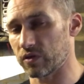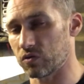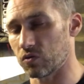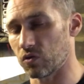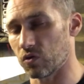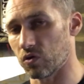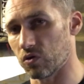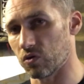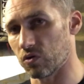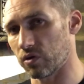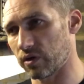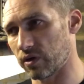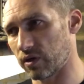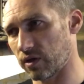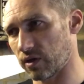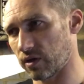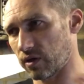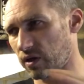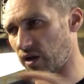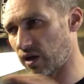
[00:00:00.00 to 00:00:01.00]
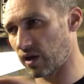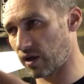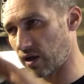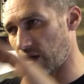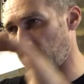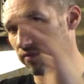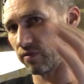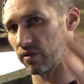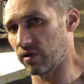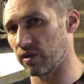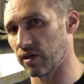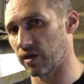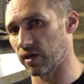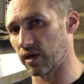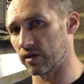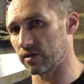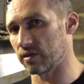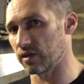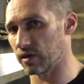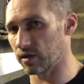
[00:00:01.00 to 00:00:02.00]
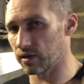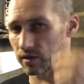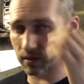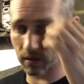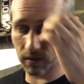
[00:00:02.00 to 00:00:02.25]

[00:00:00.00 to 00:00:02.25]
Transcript: door cover the gutter.